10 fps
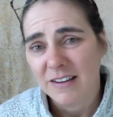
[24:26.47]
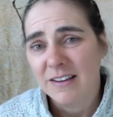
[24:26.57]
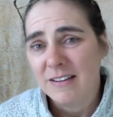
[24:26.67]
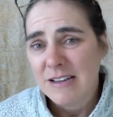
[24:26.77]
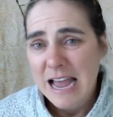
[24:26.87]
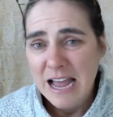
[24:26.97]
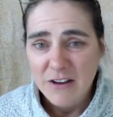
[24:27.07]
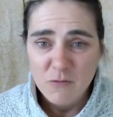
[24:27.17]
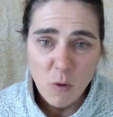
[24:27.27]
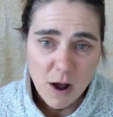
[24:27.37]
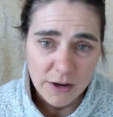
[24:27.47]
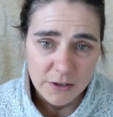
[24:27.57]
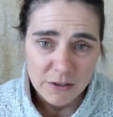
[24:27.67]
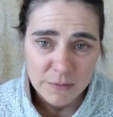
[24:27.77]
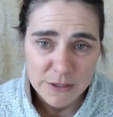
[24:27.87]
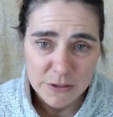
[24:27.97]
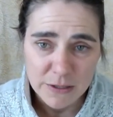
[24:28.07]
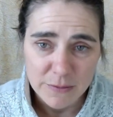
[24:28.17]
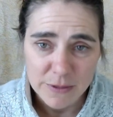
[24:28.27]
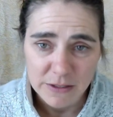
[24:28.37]
have water
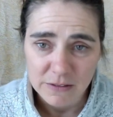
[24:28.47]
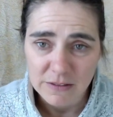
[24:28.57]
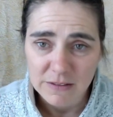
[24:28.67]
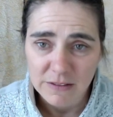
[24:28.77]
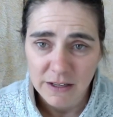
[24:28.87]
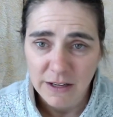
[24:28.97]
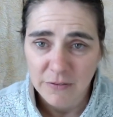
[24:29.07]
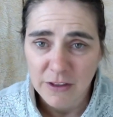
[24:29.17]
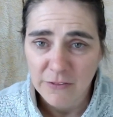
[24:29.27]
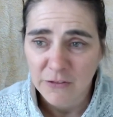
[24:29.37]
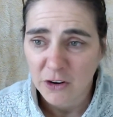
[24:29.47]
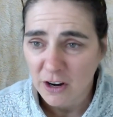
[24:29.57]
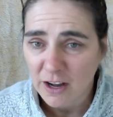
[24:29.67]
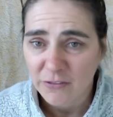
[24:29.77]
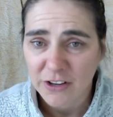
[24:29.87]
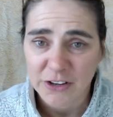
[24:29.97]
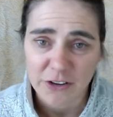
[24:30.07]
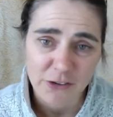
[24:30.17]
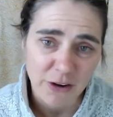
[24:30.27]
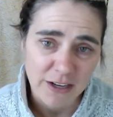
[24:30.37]
between meals. If you're a Kapha and you're
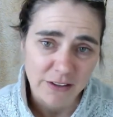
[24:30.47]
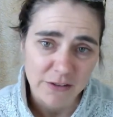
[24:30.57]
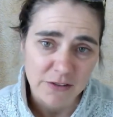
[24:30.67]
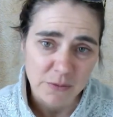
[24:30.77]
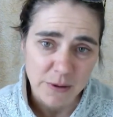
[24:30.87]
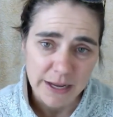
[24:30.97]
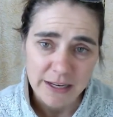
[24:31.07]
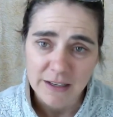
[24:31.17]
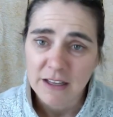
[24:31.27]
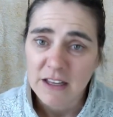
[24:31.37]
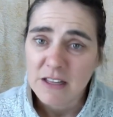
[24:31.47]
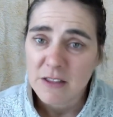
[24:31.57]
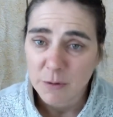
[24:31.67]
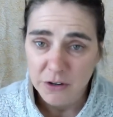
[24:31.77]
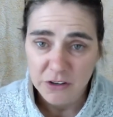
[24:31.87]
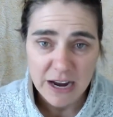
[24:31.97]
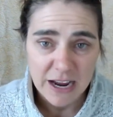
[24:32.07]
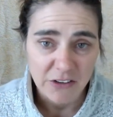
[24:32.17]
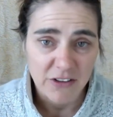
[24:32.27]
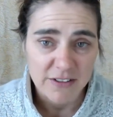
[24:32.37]
trying to lose weight, the more you're
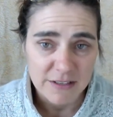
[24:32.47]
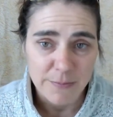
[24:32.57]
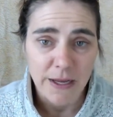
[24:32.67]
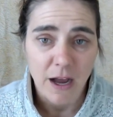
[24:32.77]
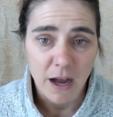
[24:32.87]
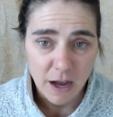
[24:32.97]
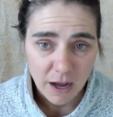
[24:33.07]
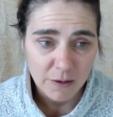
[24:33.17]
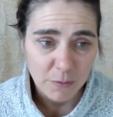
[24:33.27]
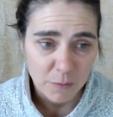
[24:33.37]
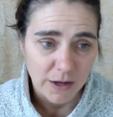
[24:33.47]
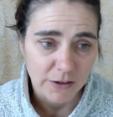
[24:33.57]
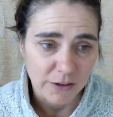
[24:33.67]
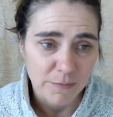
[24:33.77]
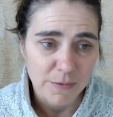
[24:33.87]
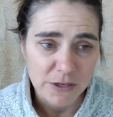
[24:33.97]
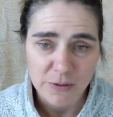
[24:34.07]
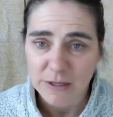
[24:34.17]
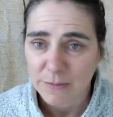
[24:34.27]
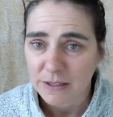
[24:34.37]
actually sipping hot water
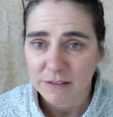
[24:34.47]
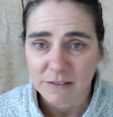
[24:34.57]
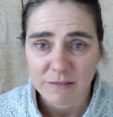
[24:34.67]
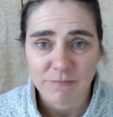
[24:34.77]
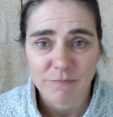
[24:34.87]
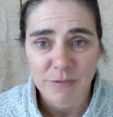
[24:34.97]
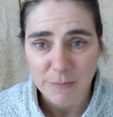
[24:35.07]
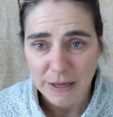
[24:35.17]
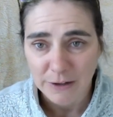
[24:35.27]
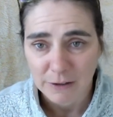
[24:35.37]
between meals, the better.